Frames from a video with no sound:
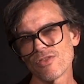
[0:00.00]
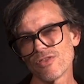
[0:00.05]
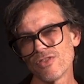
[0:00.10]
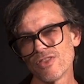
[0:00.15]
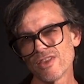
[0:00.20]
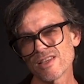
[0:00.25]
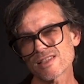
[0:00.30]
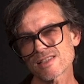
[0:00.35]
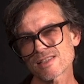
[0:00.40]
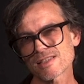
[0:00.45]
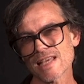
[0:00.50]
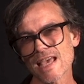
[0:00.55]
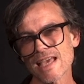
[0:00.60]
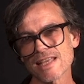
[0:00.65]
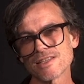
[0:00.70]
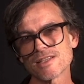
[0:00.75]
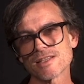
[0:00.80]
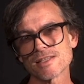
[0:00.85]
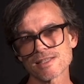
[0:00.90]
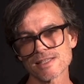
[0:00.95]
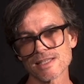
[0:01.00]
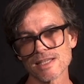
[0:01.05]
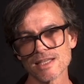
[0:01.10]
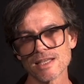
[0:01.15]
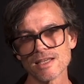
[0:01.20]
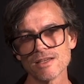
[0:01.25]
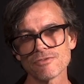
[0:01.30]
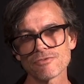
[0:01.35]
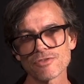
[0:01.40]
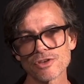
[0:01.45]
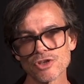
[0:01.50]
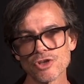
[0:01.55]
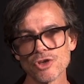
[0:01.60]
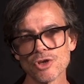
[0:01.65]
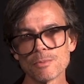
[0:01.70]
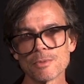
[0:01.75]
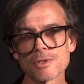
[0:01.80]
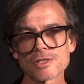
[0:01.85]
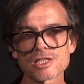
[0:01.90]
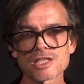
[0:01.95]
this tendency for
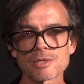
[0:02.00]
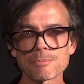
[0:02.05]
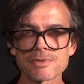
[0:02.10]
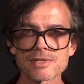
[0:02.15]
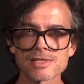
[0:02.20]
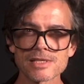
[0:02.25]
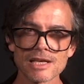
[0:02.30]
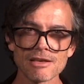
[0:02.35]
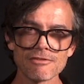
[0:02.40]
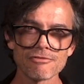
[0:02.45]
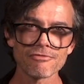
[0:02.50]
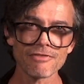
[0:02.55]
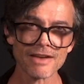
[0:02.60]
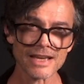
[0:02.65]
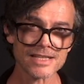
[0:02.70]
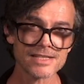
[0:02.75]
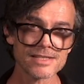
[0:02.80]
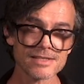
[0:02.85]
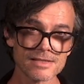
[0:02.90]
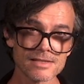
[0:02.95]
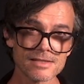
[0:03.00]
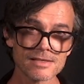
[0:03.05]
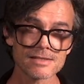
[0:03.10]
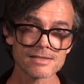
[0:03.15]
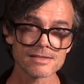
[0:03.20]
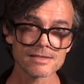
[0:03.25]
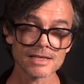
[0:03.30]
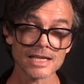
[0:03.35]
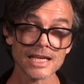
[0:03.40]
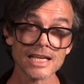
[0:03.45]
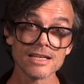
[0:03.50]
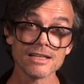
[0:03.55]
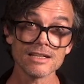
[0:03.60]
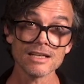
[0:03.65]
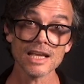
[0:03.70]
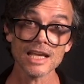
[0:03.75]
humans to perceive faces in